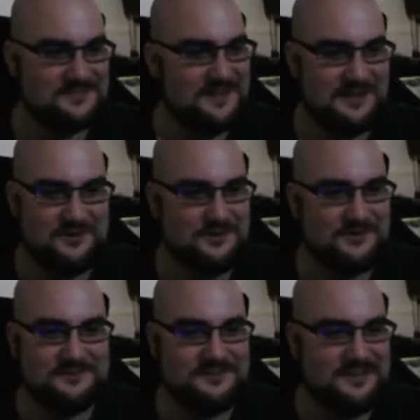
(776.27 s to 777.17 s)

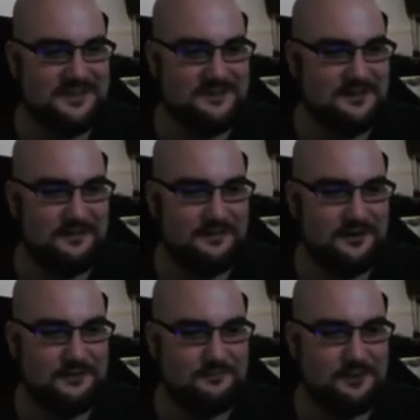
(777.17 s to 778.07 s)
couldn't, you
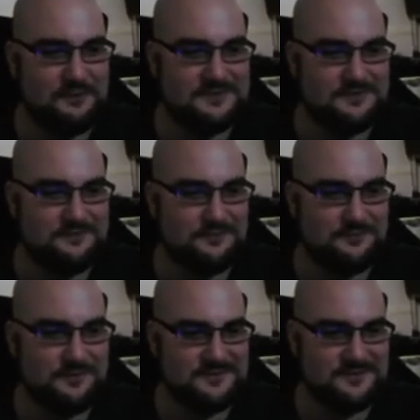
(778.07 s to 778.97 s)
know, bring myself to
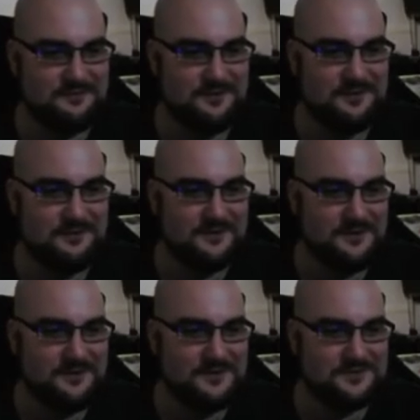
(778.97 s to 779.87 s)
throw this stuff out,
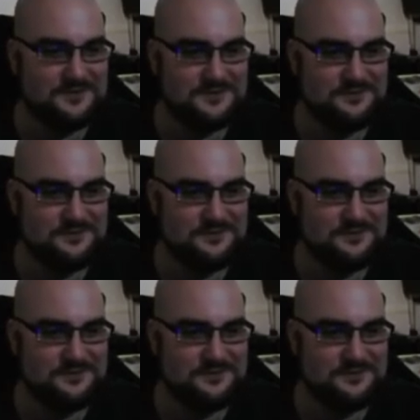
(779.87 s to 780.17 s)
so I just